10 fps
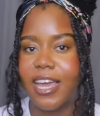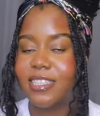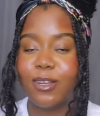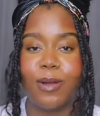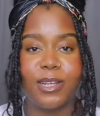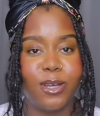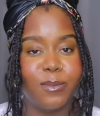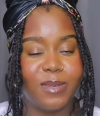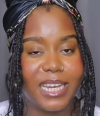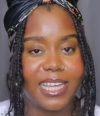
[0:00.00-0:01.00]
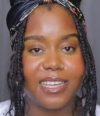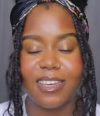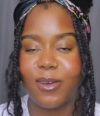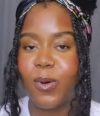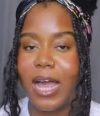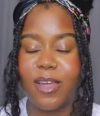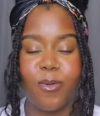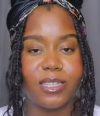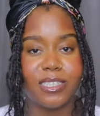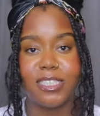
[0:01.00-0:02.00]
It's a random link. It
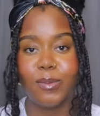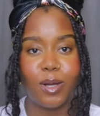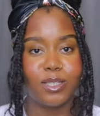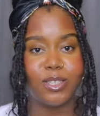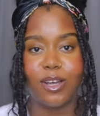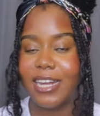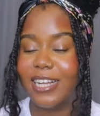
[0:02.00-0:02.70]
wasn't sponsored.